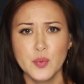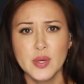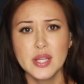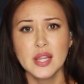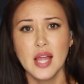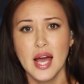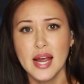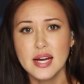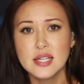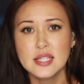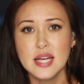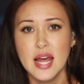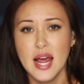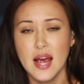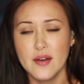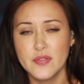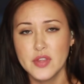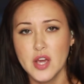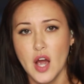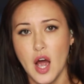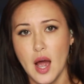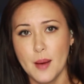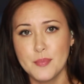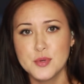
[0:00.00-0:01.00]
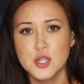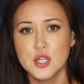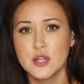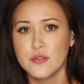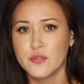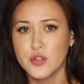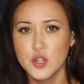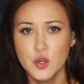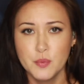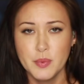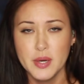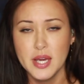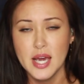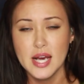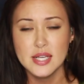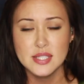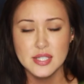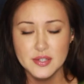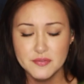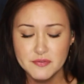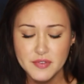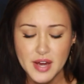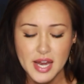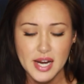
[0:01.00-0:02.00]
We like to have the option of
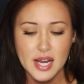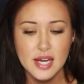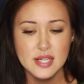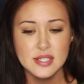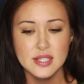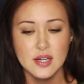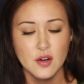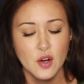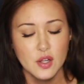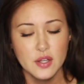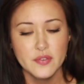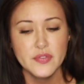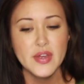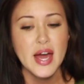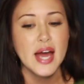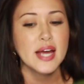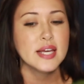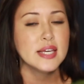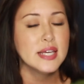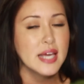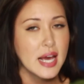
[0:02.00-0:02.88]
UPS and FedEx and all of that.